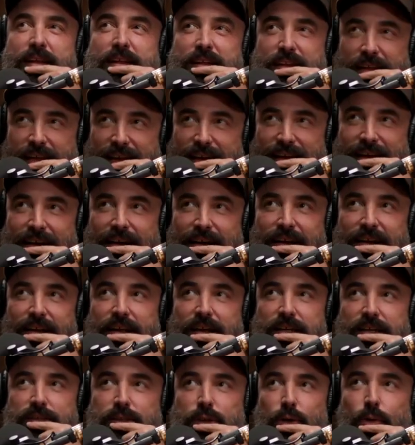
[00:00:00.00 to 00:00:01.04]
yeah.
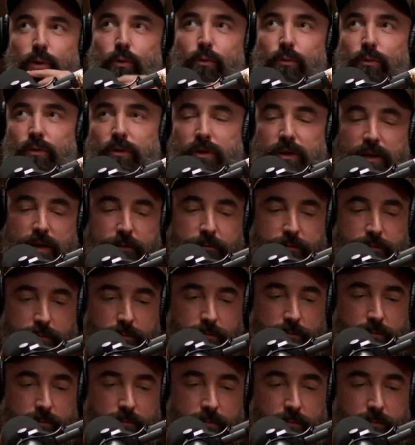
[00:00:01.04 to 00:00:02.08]
And so you've
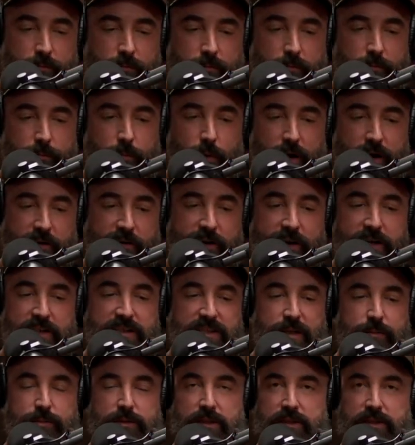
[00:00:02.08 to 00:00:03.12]
moderated
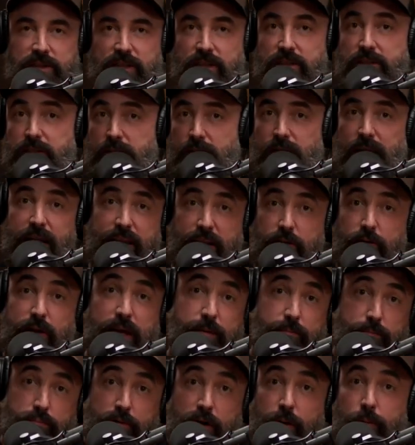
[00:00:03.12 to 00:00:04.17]
substances and you
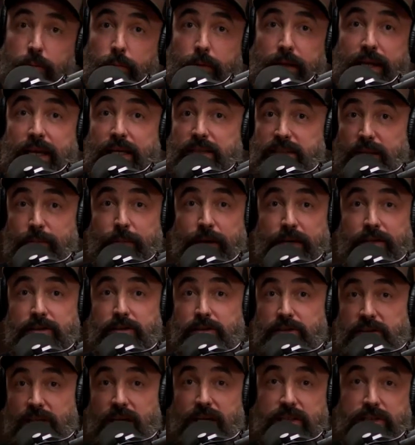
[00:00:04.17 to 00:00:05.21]
get probably get some
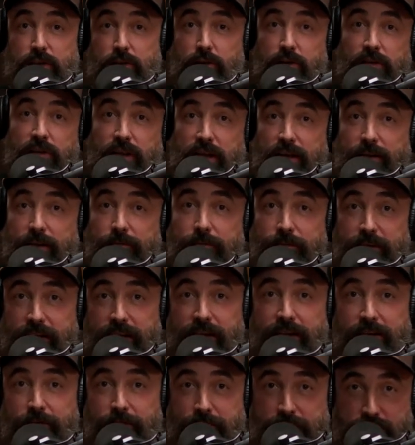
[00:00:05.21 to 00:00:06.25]
exercise. You look like a fit
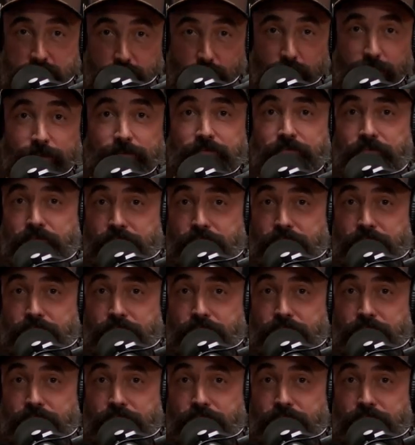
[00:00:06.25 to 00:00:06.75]
individual.